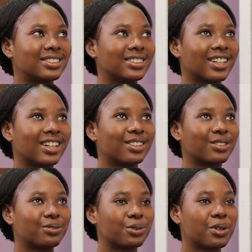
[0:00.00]
the kind
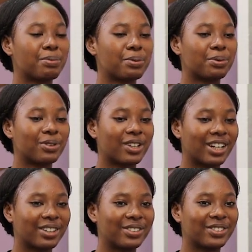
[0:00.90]
of the way people look
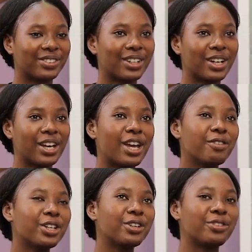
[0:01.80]
at you,
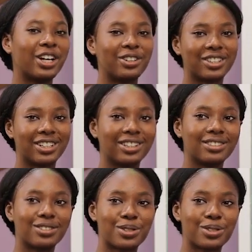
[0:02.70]
even if you are looking